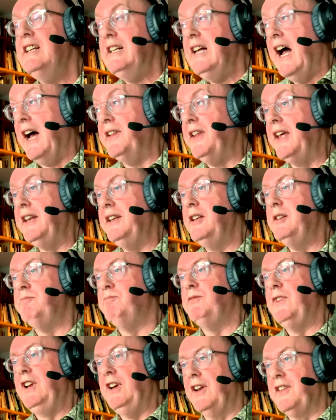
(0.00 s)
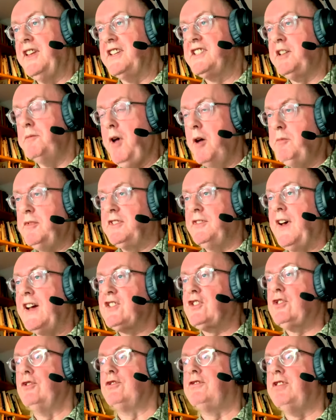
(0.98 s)
And then, there's the moment of
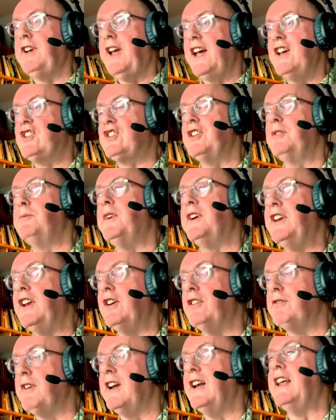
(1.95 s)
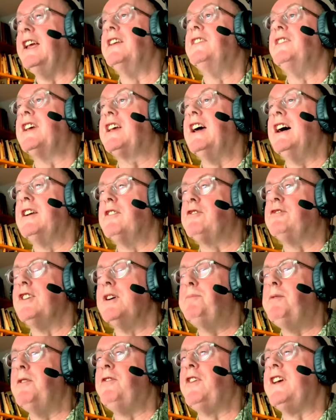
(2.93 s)
actual creation when you're really in the kind of
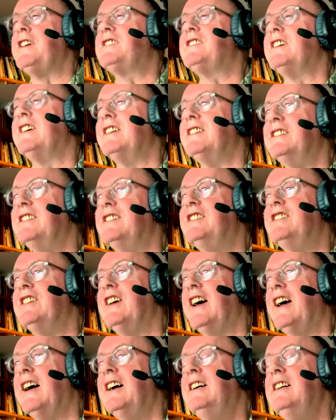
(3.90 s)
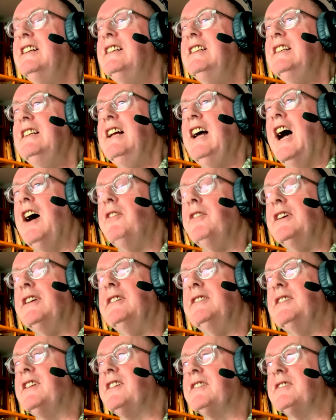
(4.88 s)
grip of it. And, there are,
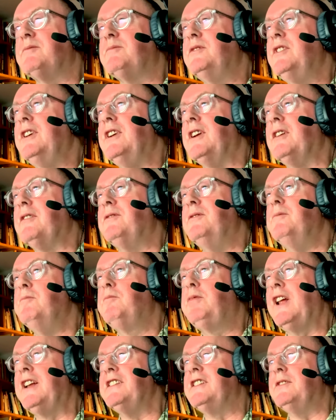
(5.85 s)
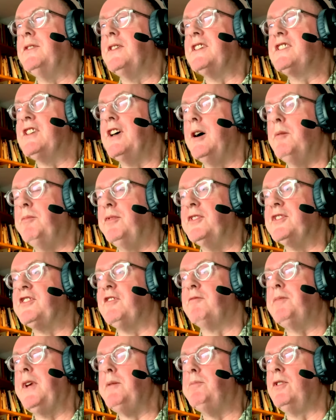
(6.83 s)
plenty of examples
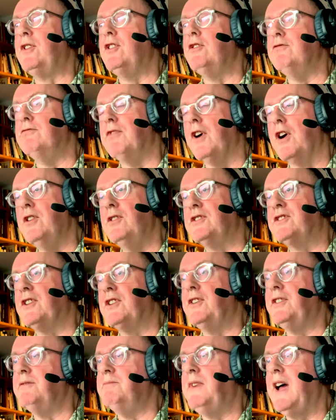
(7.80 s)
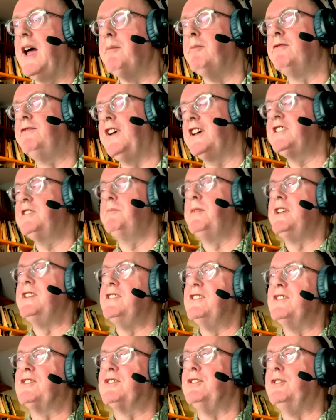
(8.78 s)
of people who wrote on
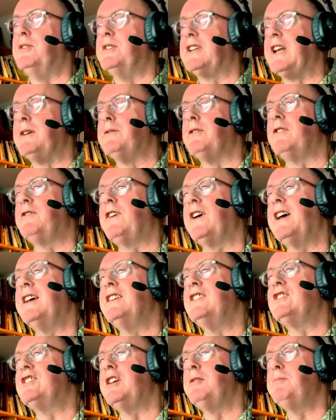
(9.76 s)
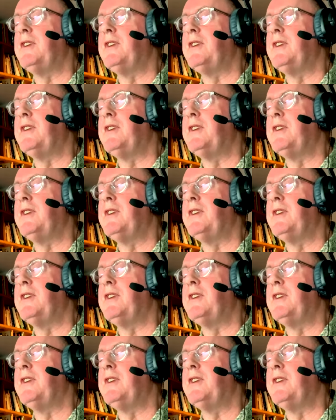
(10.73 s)
amphetamines or whatever for energy.